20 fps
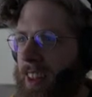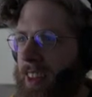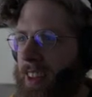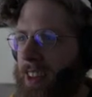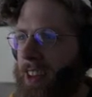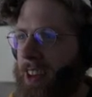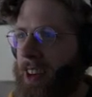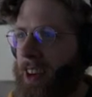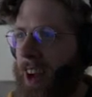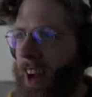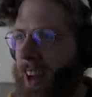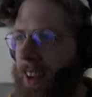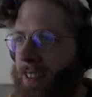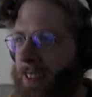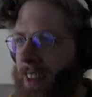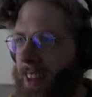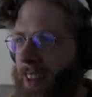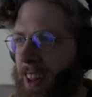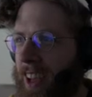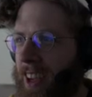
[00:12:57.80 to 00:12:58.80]
You have to
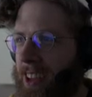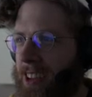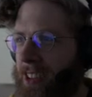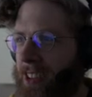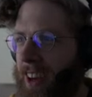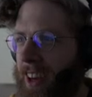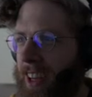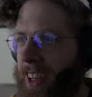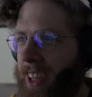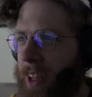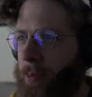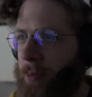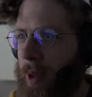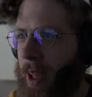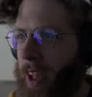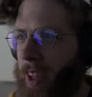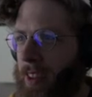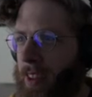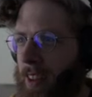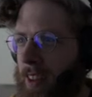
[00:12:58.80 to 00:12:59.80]
like try to get
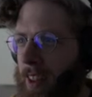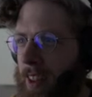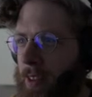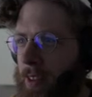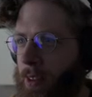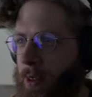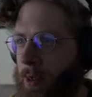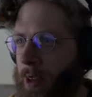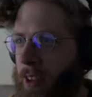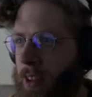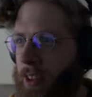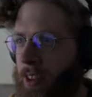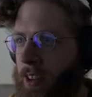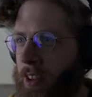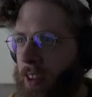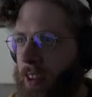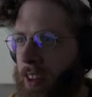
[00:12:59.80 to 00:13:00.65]
back to that switch.